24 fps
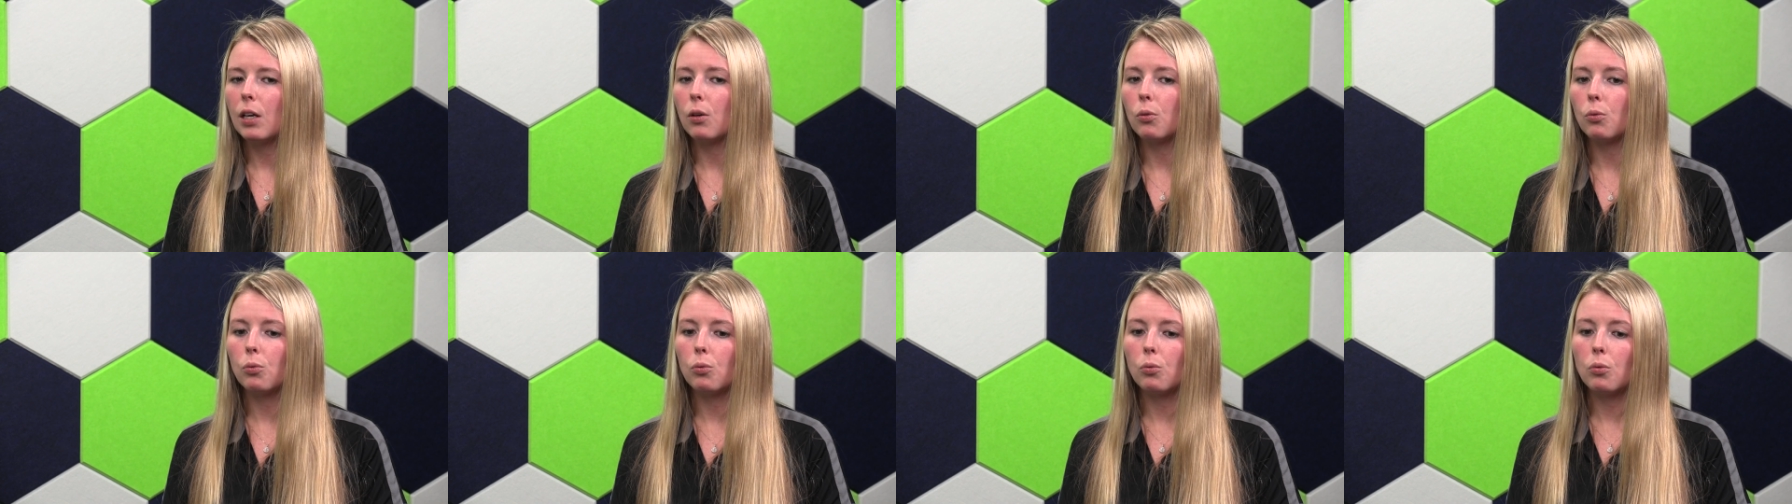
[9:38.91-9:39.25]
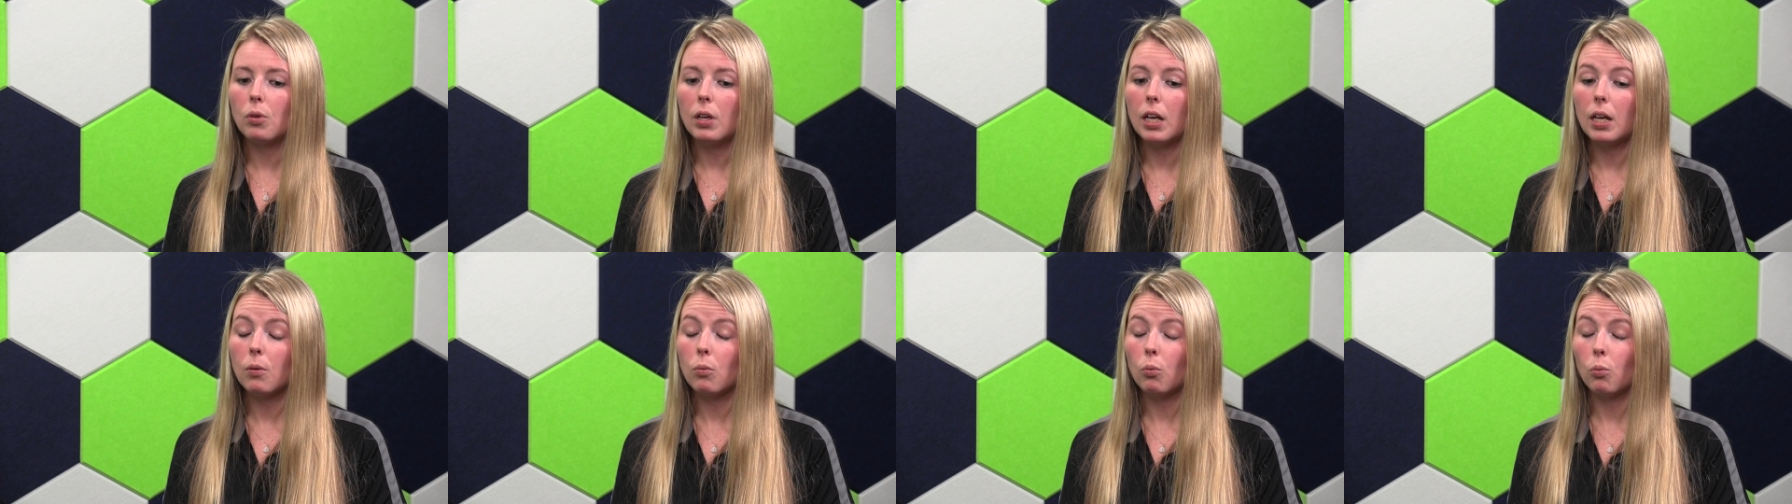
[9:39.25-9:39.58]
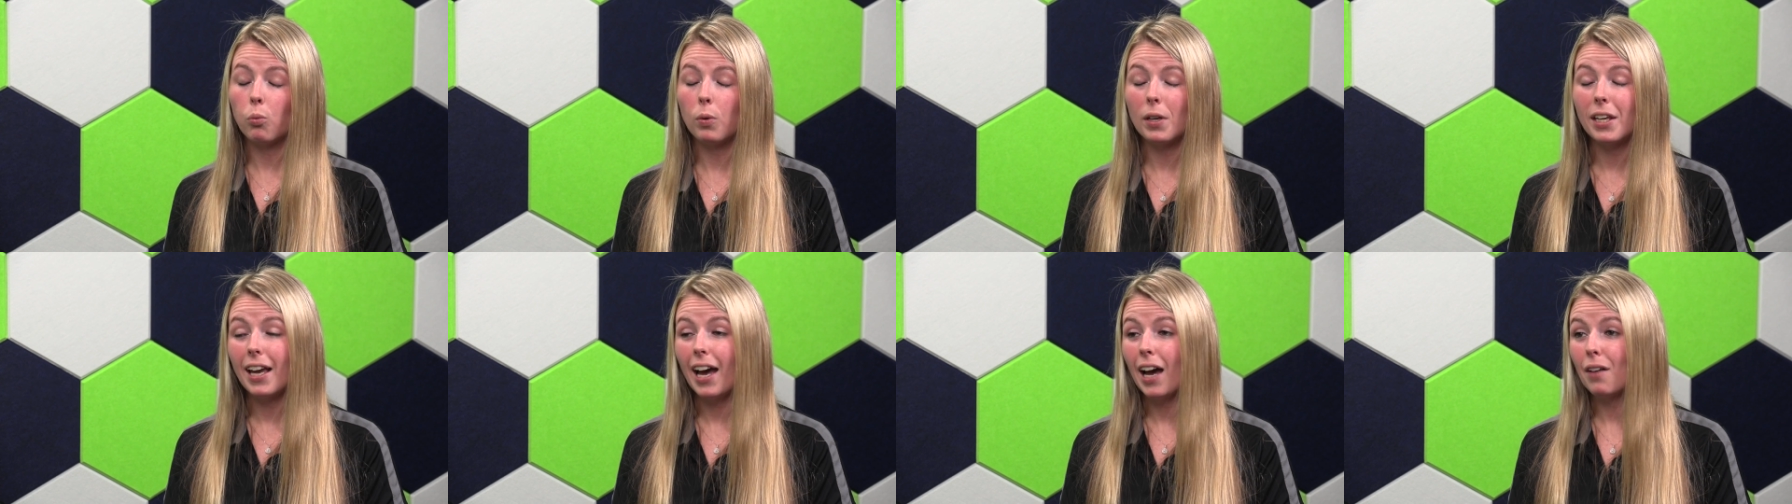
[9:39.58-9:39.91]

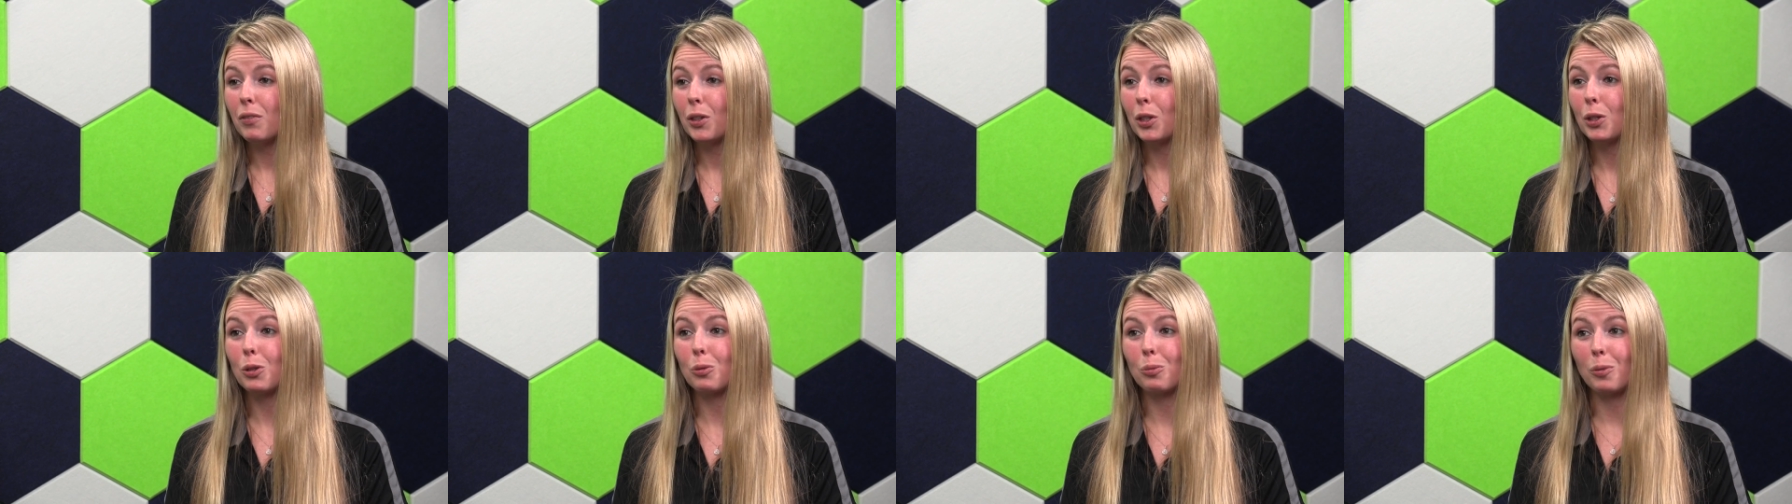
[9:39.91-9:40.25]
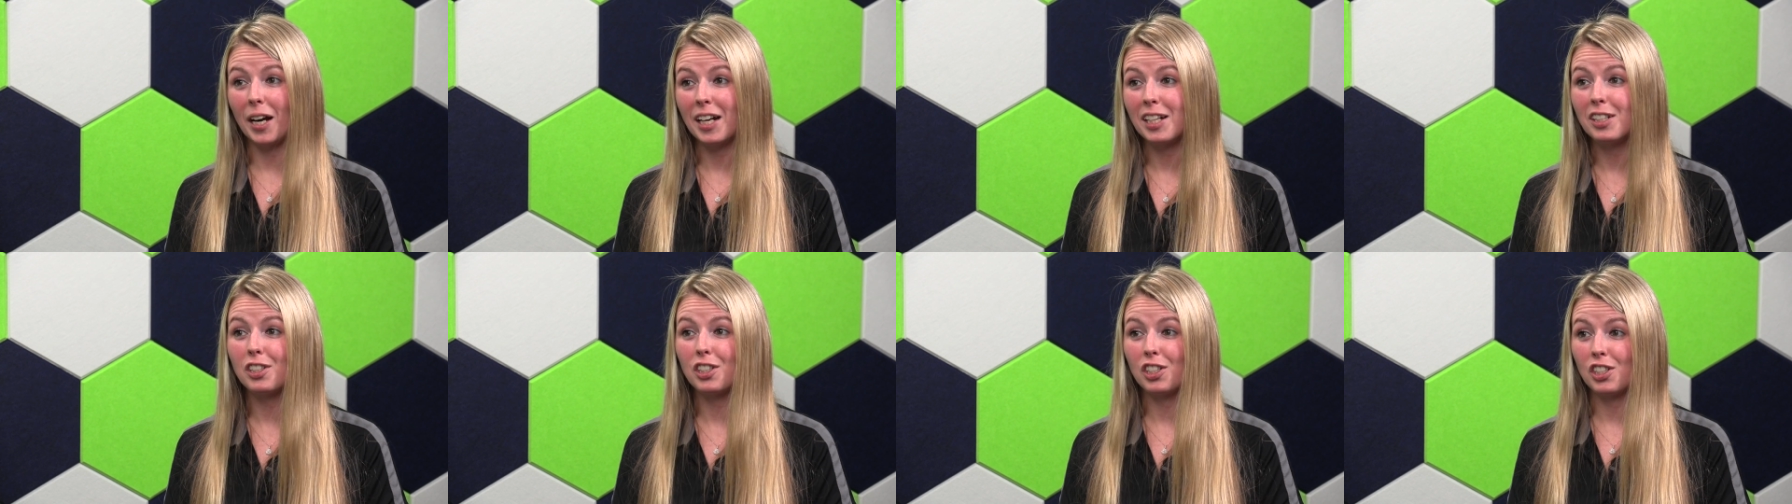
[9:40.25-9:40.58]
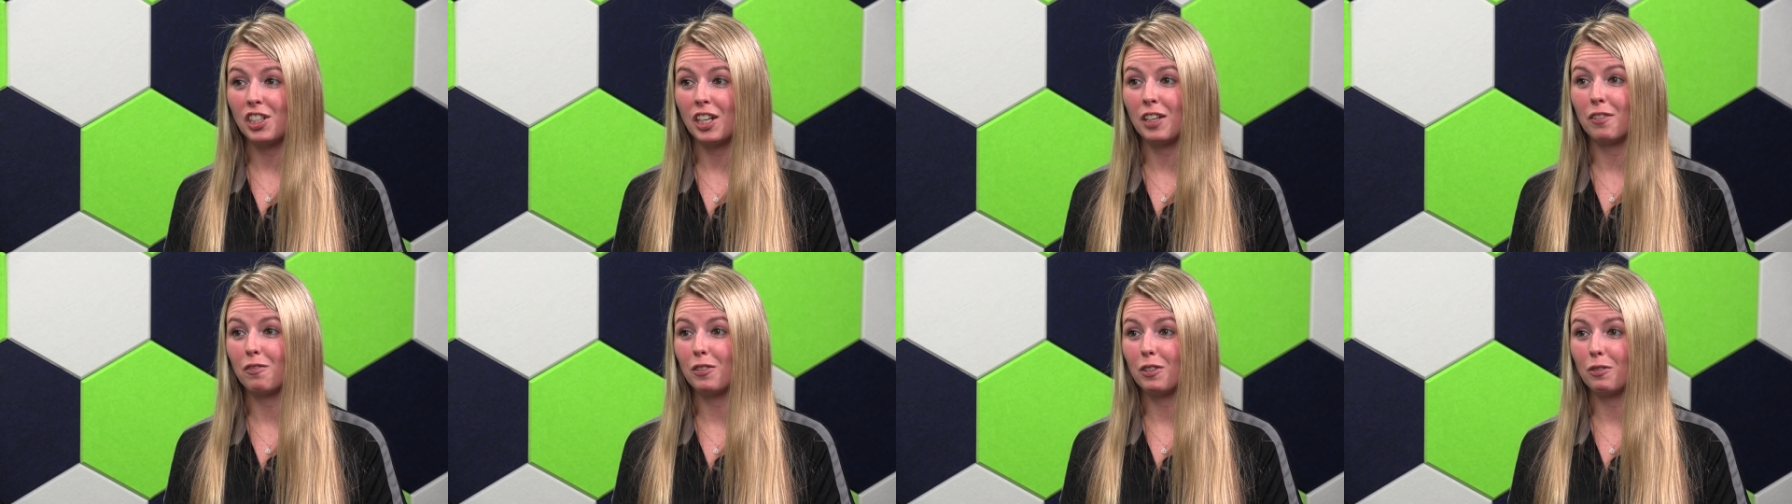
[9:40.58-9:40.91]
And we have a great
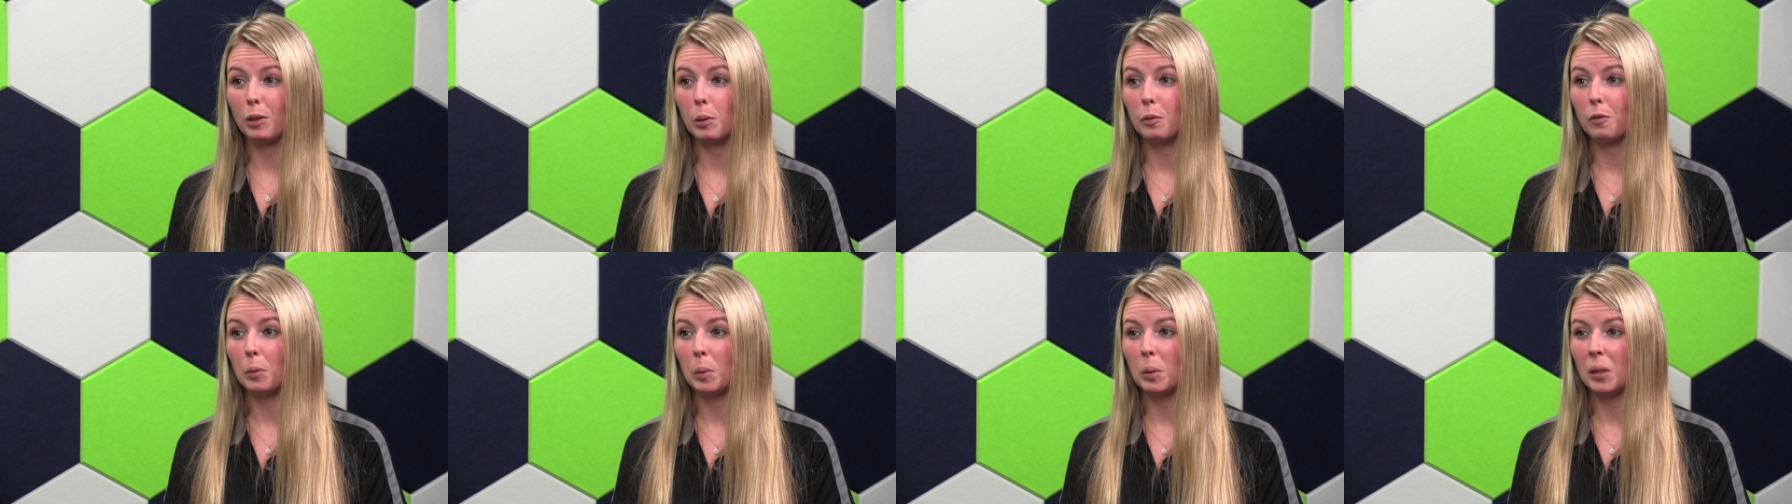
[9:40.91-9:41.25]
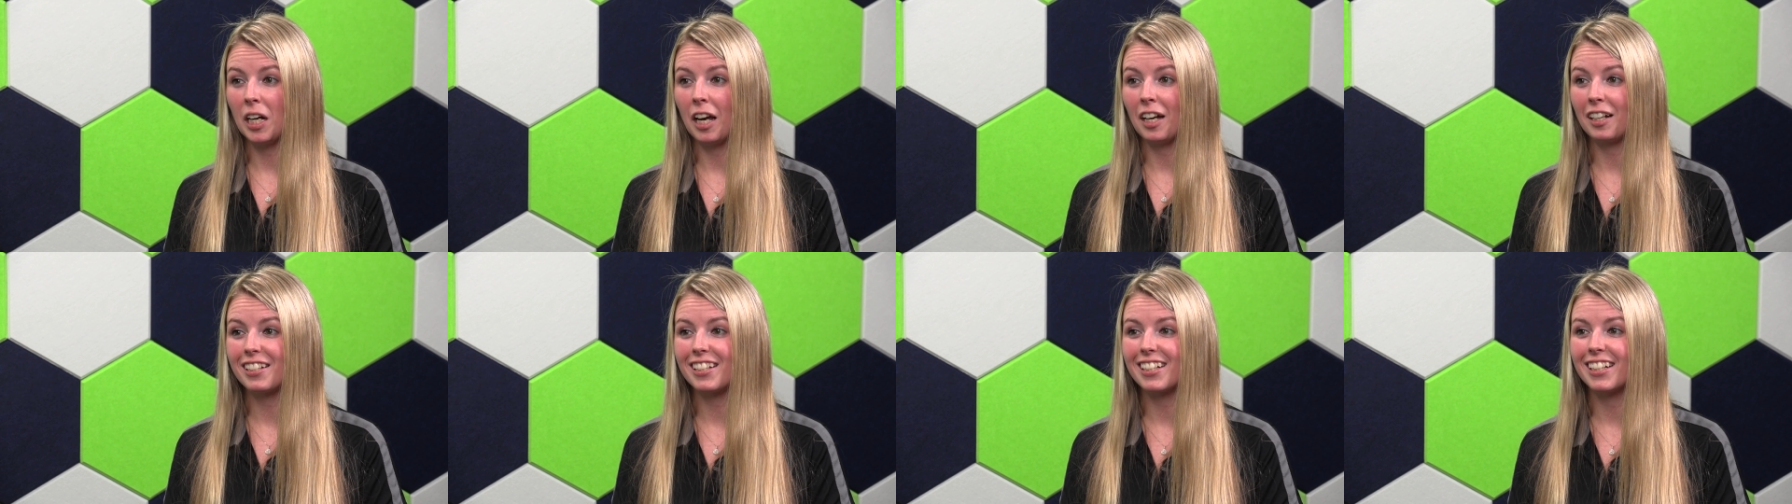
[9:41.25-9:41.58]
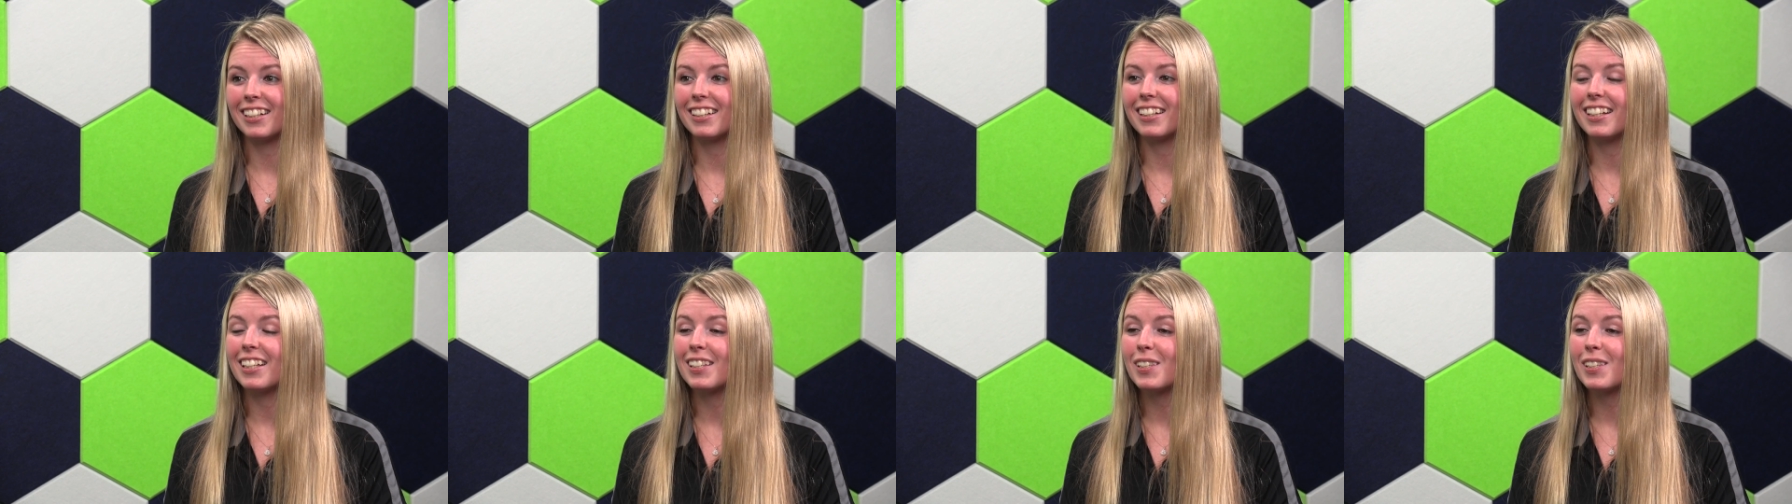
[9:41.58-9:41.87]
shift for production.